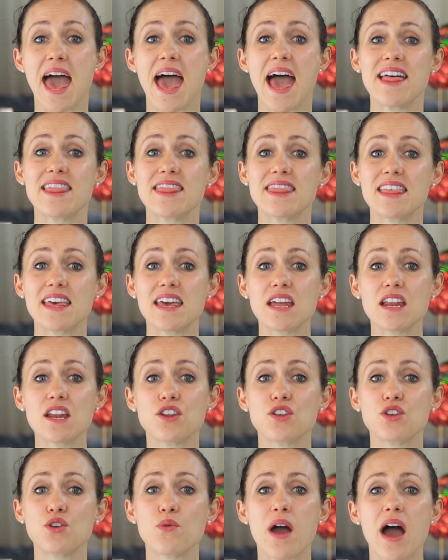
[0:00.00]
And
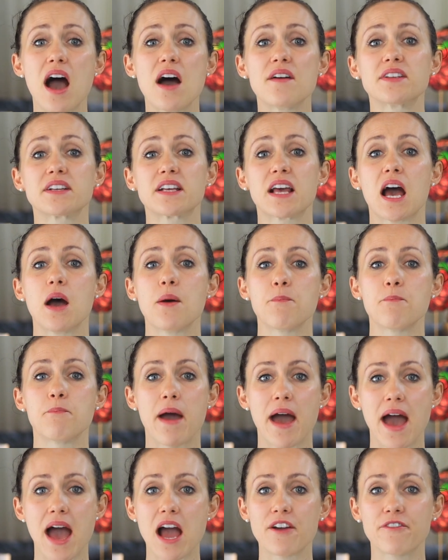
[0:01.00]
then you have to come
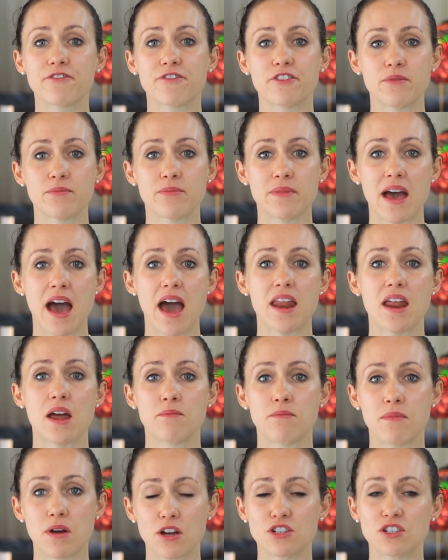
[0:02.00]
back from that
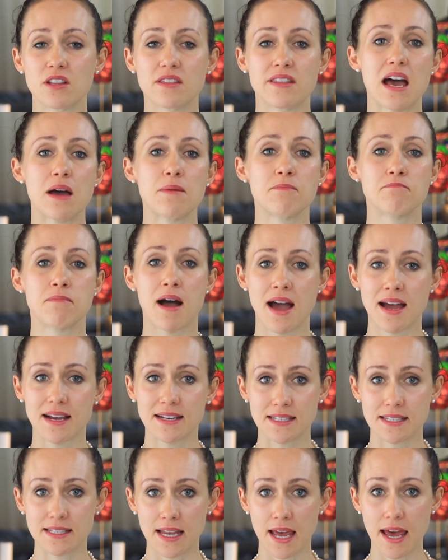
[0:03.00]
emotion, that
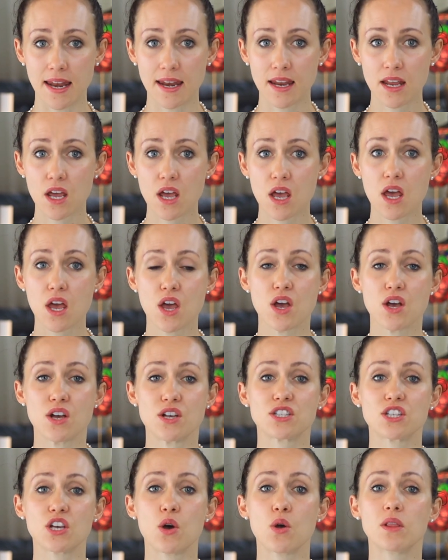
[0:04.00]
mindset.
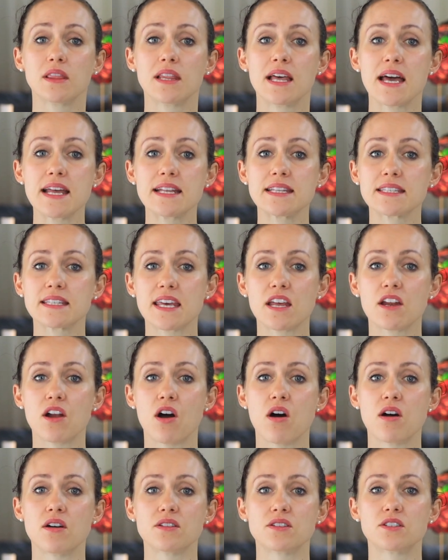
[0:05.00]
So let's get
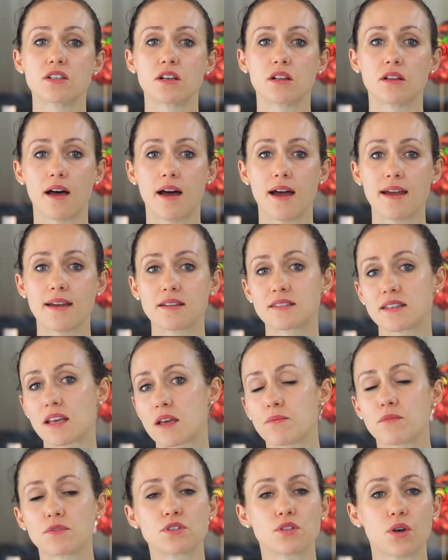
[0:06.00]
on to like,
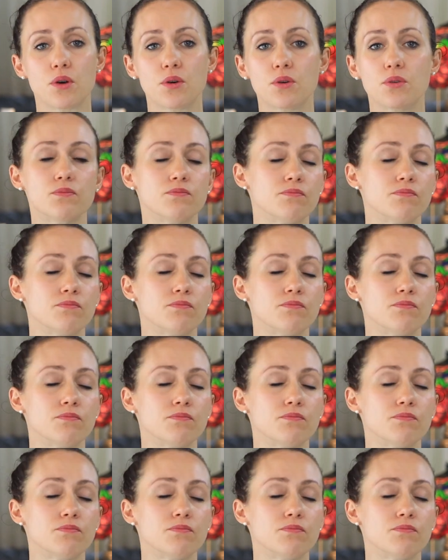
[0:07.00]
so